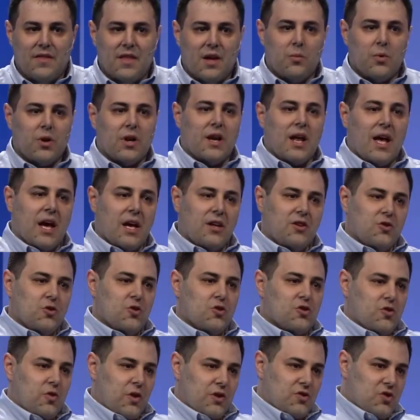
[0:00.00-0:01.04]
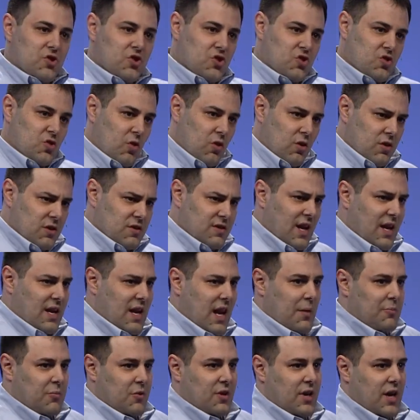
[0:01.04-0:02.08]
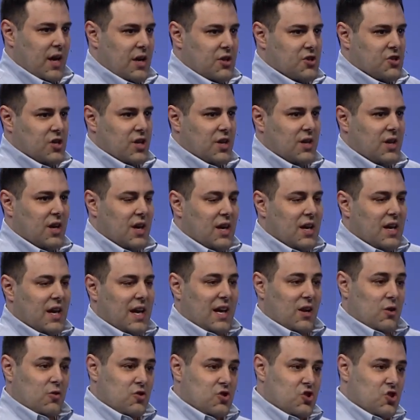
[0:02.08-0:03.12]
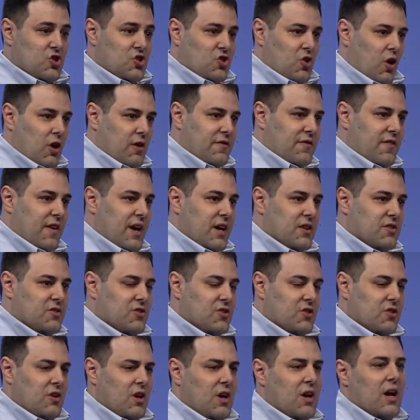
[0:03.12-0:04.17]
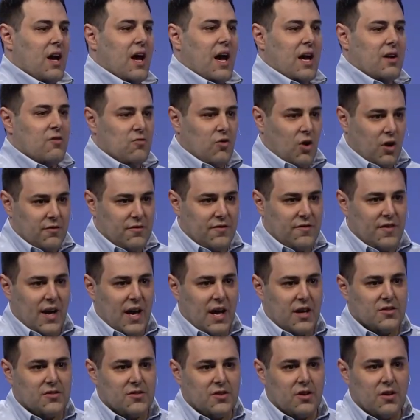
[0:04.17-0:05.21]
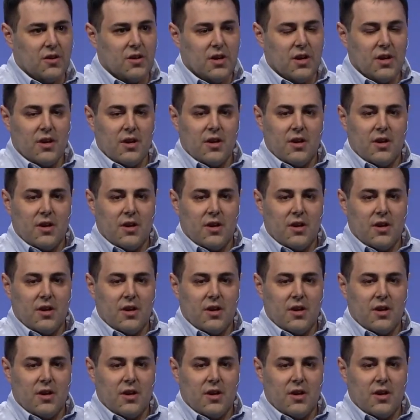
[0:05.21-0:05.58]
and then when an end user installs that application, it'll start faster and run faster.